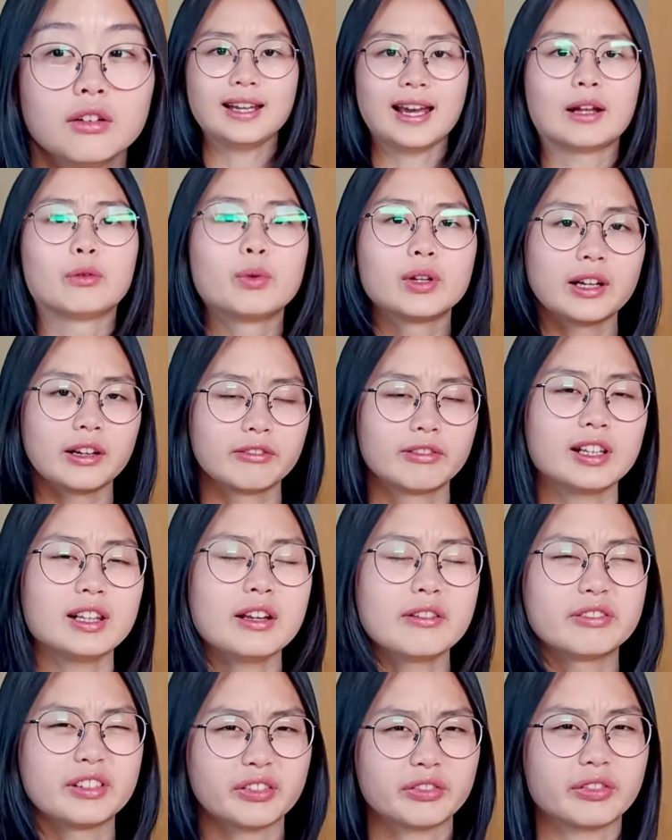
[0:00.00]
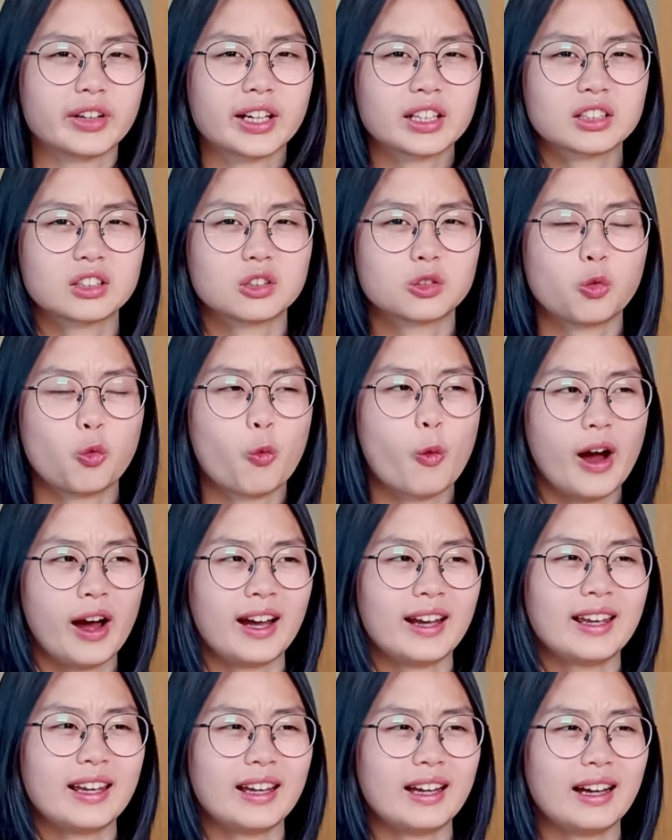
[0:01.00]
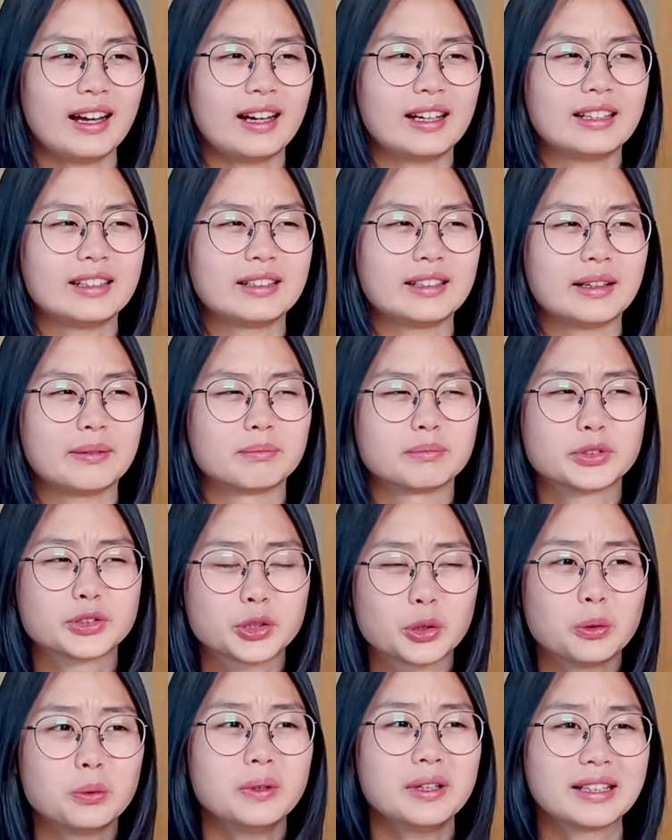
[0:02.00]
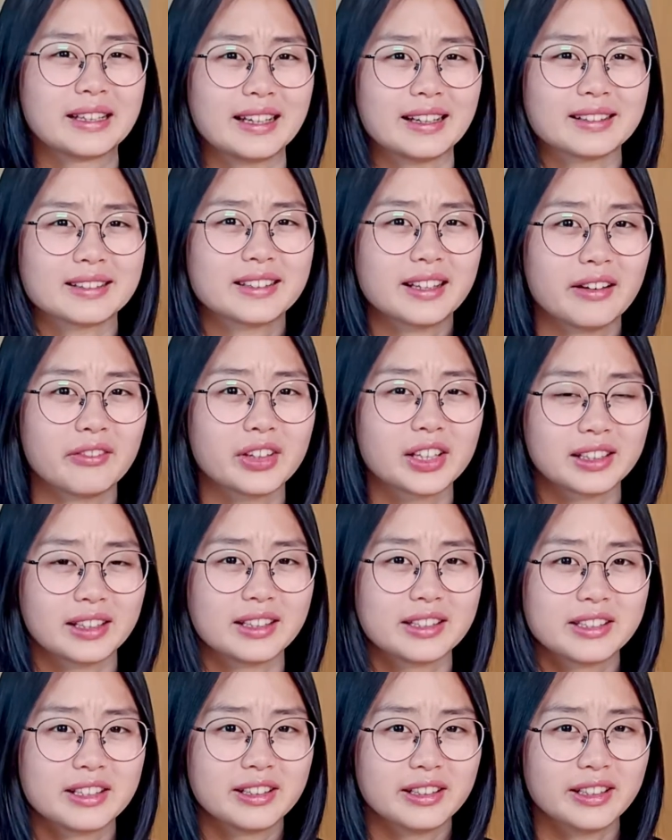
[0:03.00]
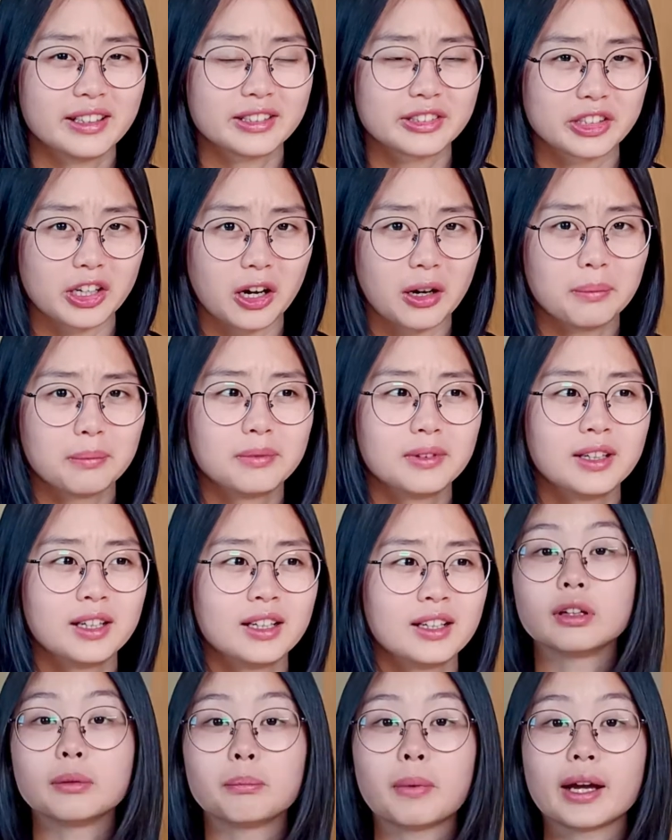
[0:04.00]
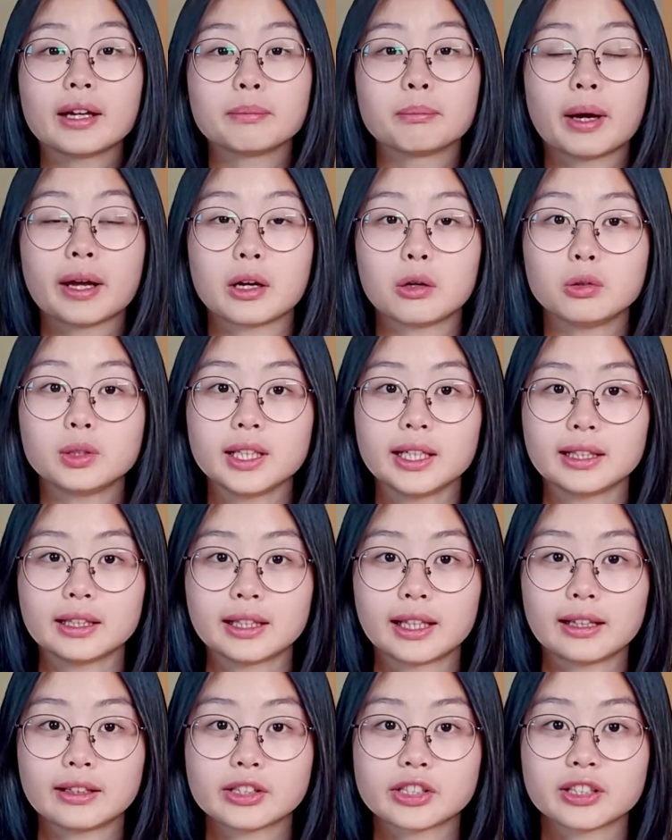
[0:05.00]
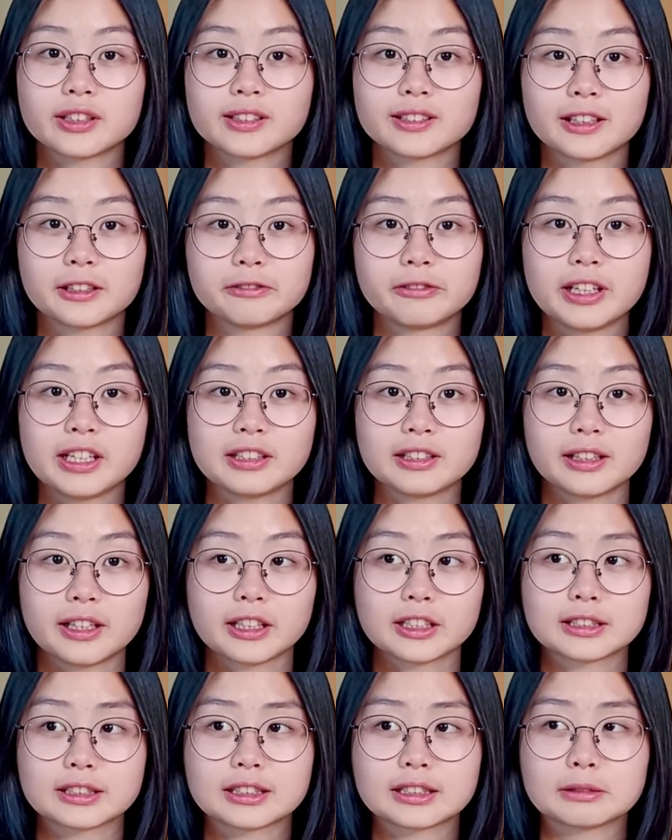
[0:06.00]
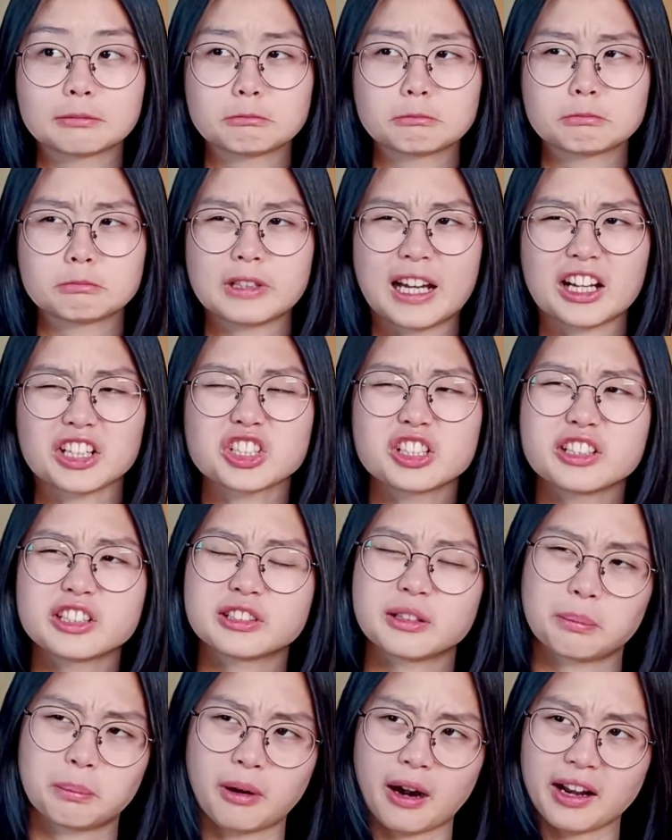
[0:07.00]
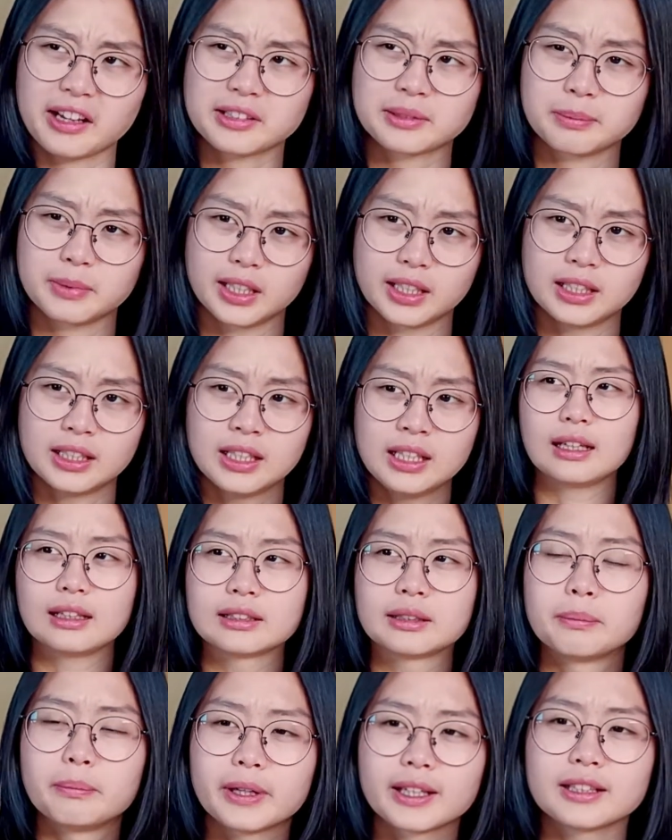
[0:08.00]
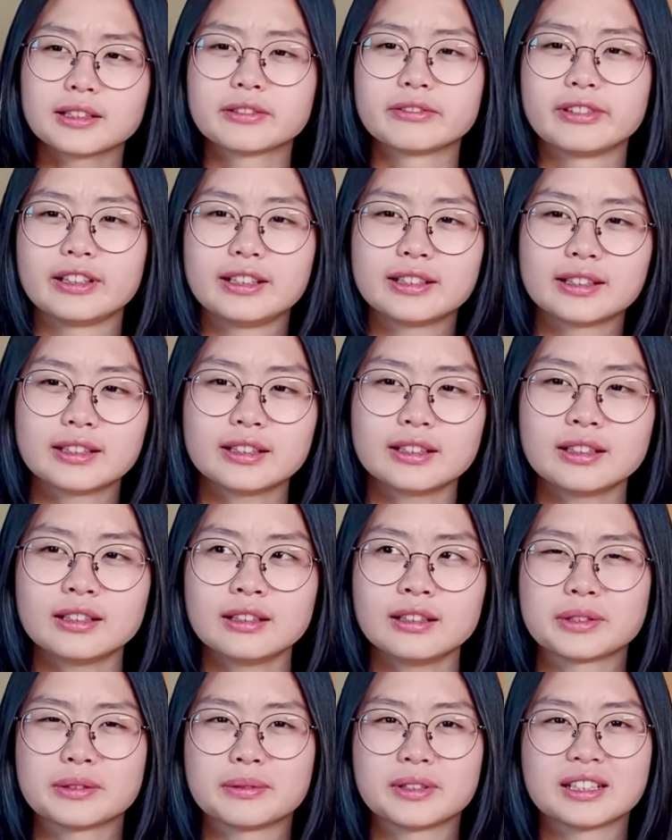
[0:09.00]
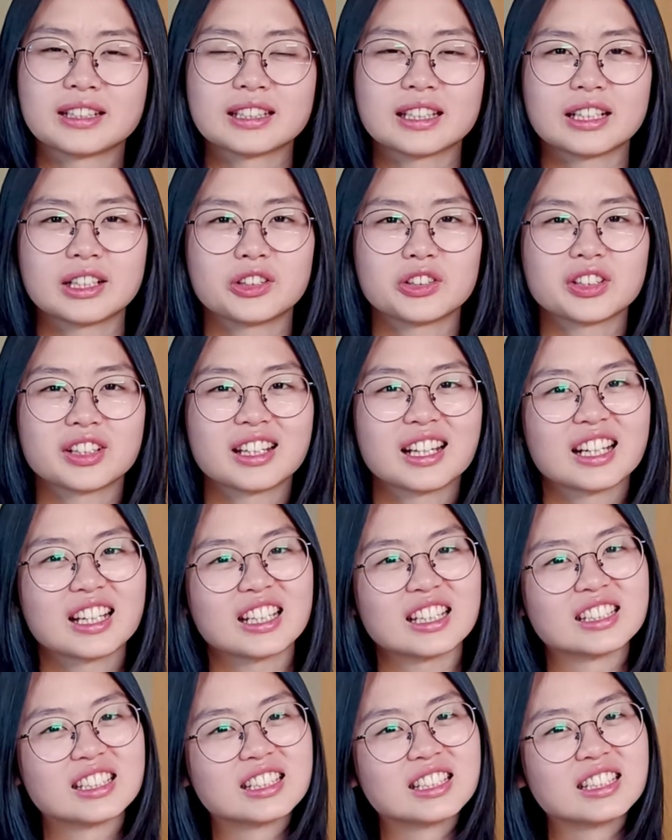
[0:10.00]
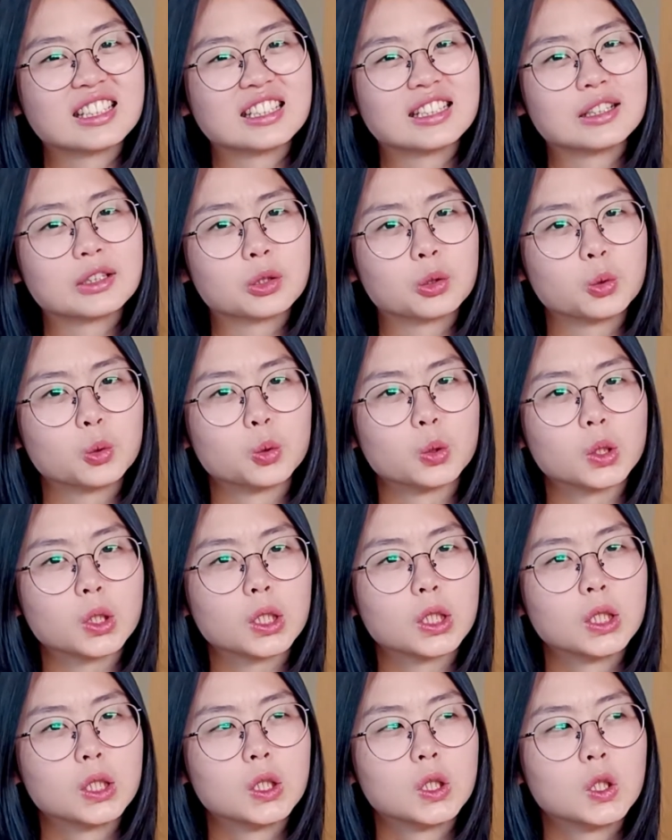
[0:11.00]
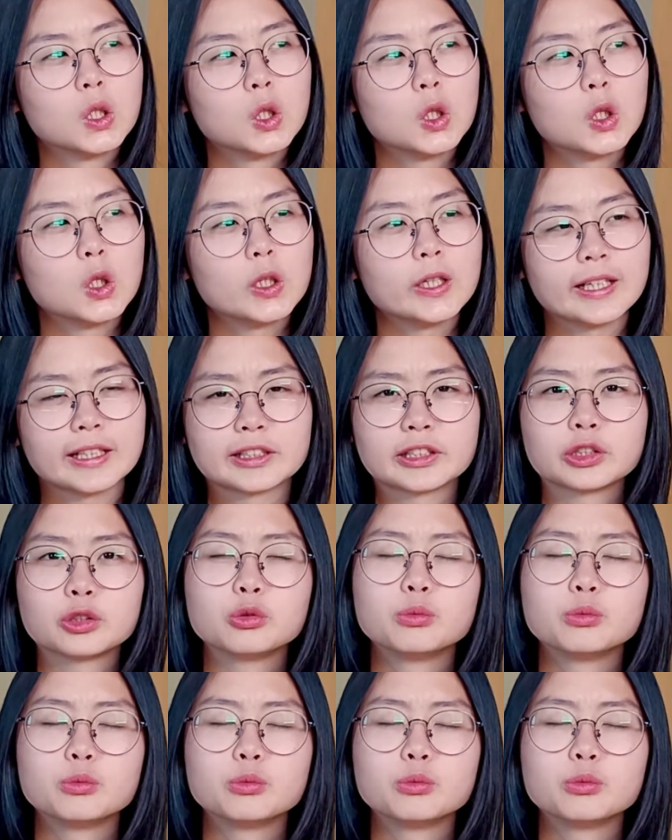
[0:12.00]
And when I really reflect on why I am so against having an engineering job, my own intentions and reasonings actually surprise me. The biggest reason is because I don't think it's cool. It's too